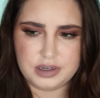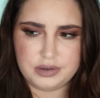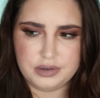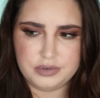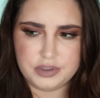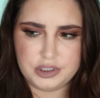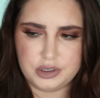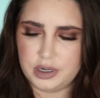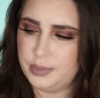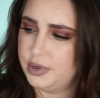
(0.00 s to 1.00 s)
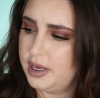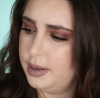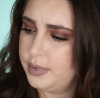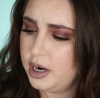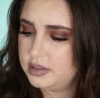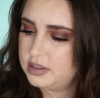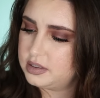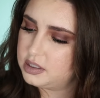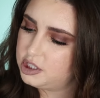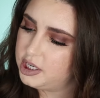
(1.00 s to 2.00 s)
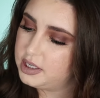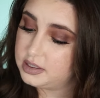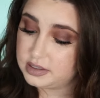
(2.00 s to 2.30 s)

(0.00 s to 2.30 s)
I don't know if it's showing up on camera. This is the shade